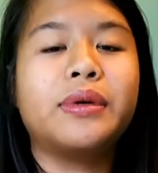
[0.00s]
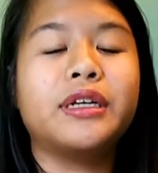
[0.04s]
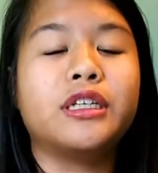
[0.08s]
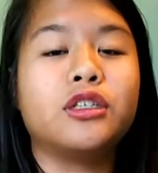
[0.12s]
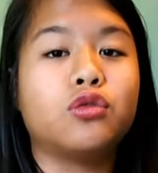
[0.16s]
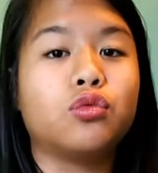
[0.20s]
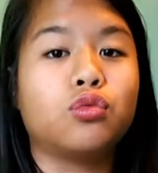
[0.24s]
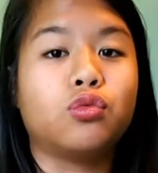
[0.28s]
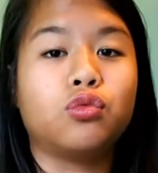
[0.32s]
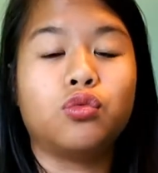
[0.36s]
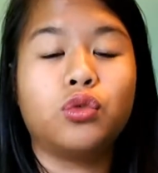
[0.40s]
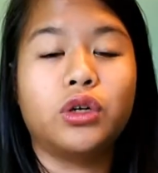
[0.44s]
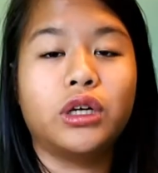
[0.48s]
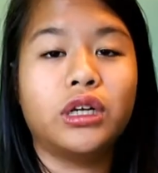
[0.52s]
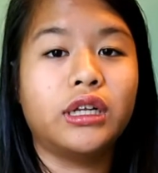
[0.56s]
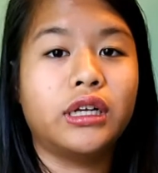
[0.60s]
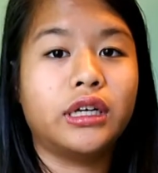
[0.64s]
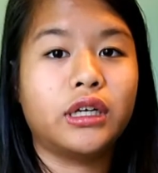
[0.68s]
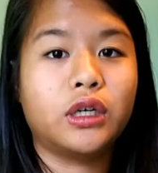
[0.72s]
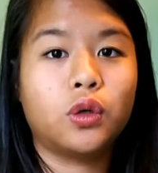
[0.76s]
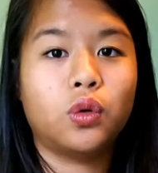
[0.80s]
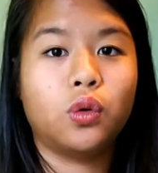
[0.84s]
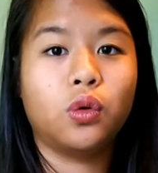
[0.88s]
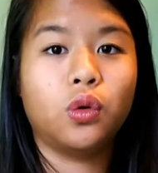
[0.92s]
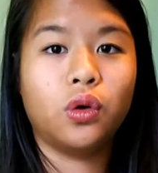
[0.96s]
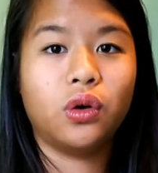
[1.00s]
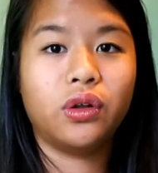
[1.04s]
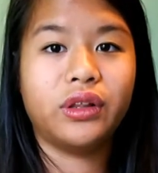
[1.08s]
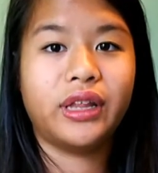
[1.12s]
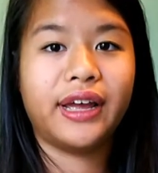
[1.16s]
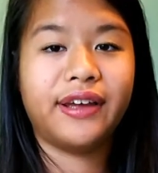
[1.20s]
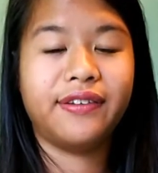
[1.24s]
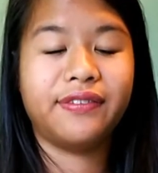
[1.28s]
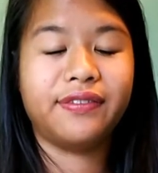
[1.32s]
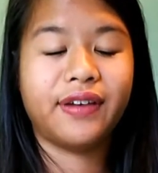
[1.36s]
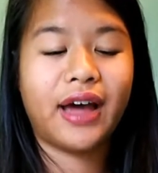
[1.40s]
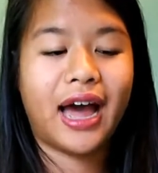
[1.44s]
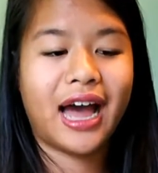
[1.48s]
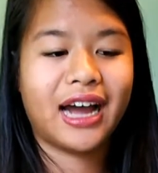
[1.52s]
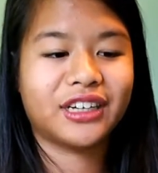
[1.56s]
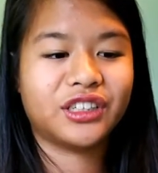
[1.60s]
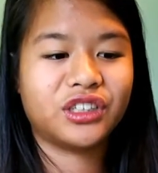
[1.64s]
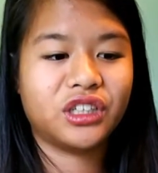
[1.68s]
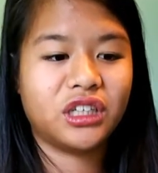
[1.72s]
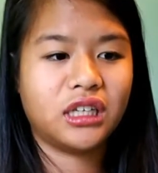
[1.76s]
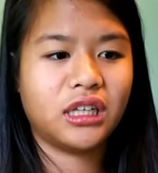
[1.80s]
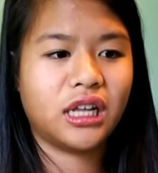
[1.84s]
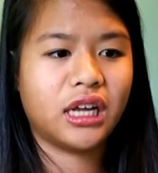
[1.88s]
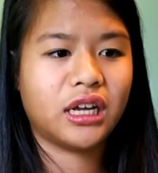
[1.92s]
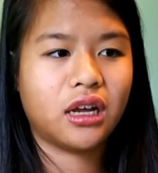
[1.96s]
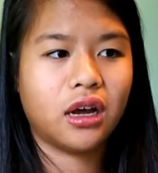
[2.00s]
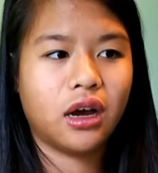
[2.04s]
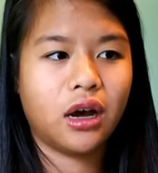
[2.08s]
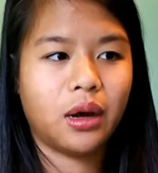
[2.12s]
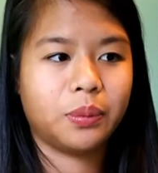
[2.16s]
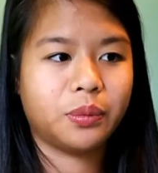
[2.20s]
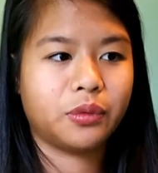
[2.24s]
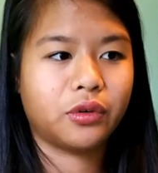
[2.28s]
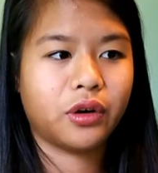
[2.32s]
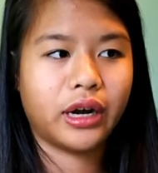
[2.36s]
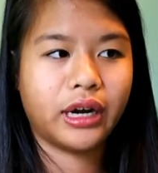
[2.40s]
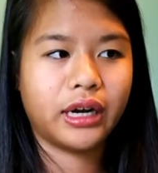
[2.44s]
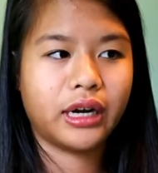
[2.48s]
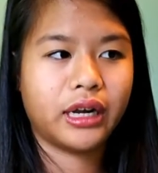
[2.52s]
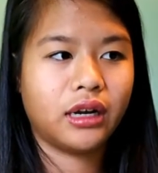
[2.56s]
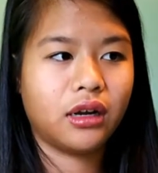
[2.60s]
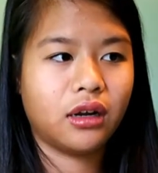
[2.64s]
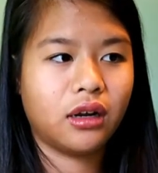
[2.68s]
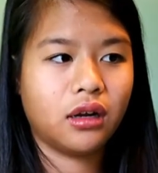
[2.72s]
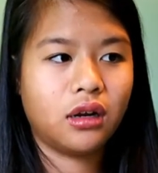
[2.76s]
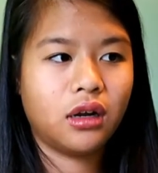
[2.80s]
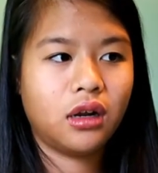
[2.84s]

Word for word: It's really cool. They've actually like upgraded.